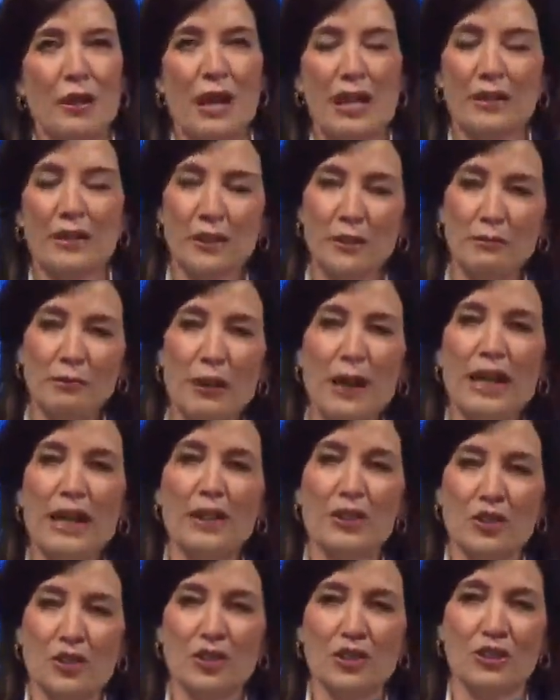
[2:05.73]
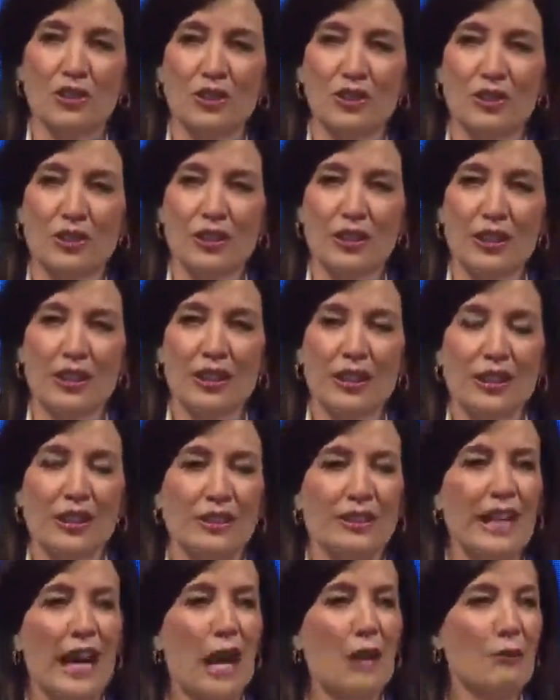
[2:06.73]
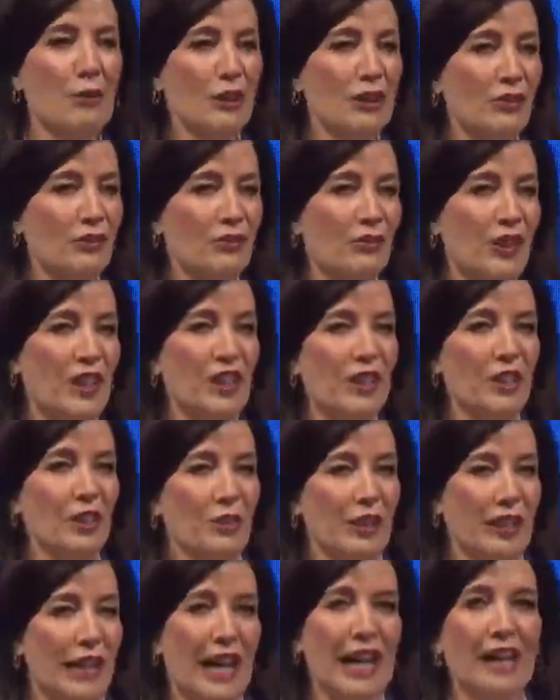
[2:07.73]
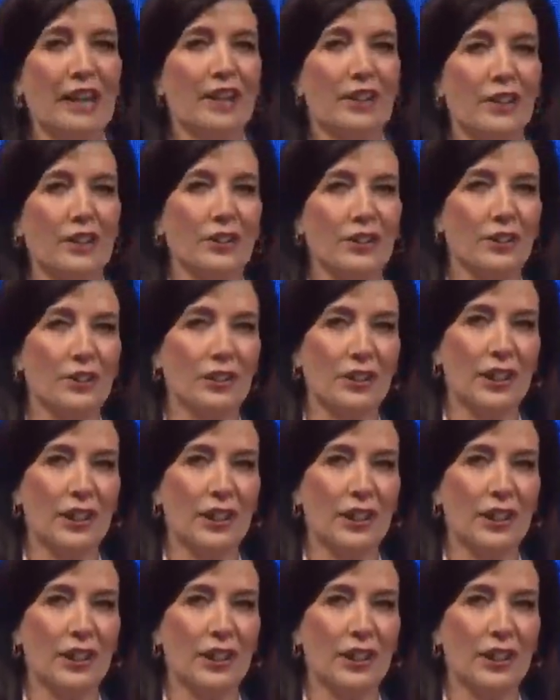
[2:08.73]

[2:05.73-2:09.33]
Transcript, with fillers: and compassion not with fear and anger.